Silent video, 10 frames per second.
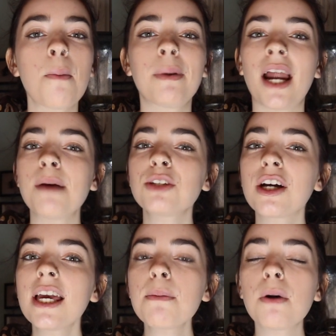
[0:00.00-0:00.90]
but I'm
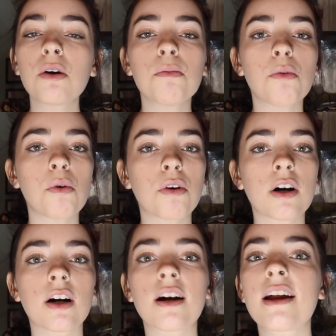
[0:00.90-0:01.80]
talking about
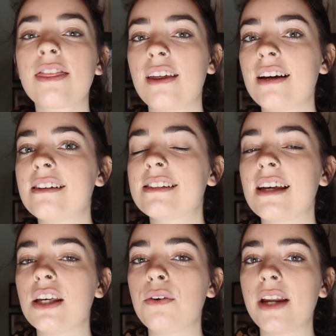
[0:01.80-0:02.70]
more things
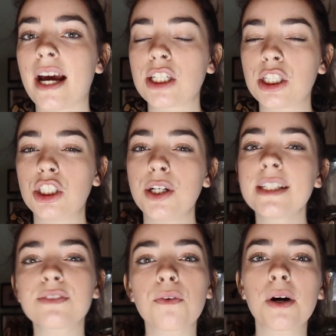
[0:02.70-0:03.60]
that you can actually
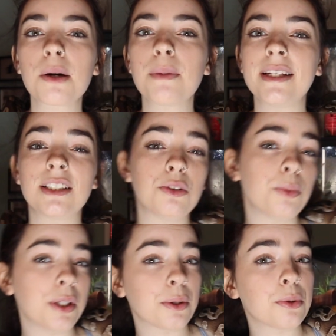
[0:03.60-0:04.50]
transform into
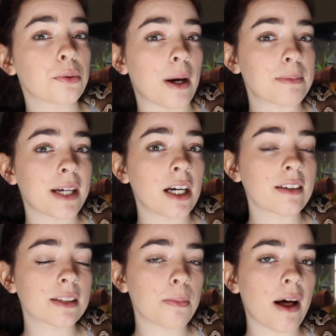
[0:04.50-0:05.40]
really cool
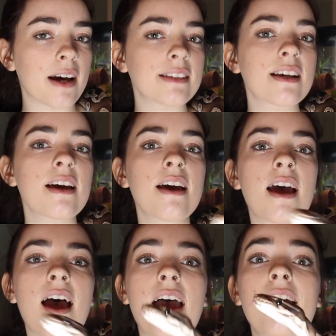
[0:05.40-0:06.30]
reptile supplies,
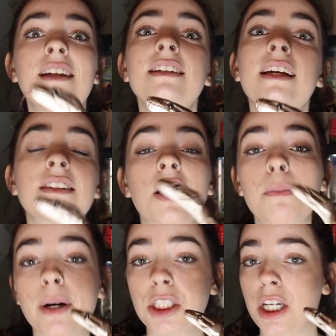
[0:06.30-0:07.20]
and it's on a
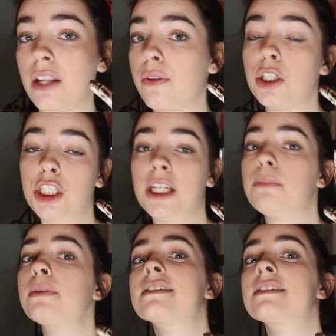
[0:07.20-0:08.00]
budget. They're cheap.